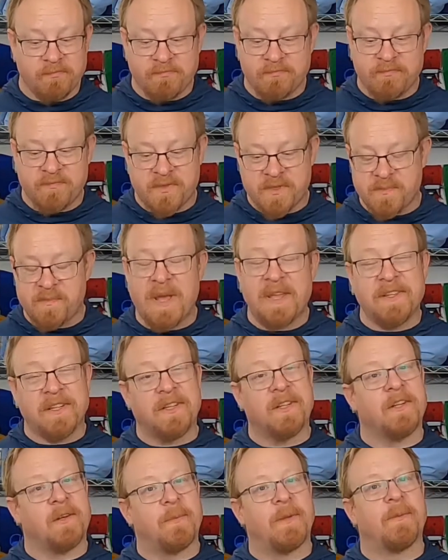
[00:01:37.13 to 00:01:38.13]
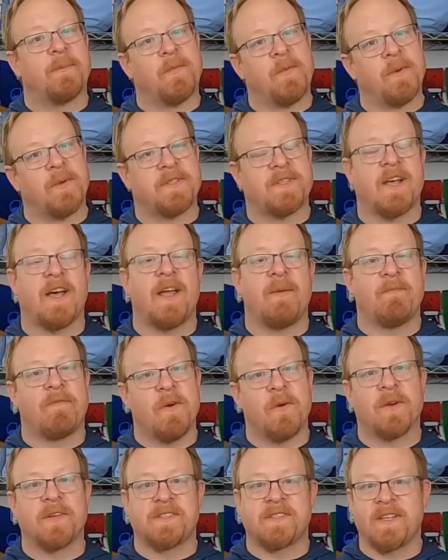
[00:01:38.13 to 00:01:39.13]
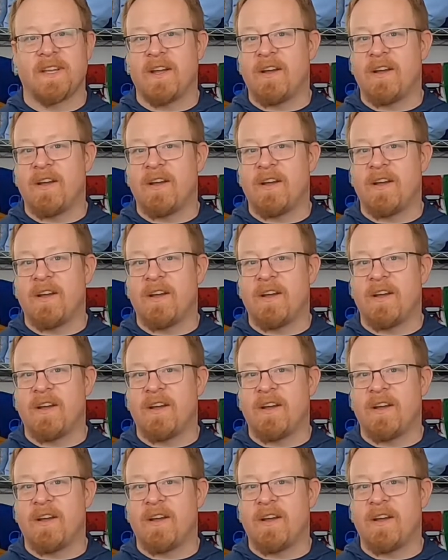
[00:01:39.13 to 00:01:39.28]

spend a little bit more time focusing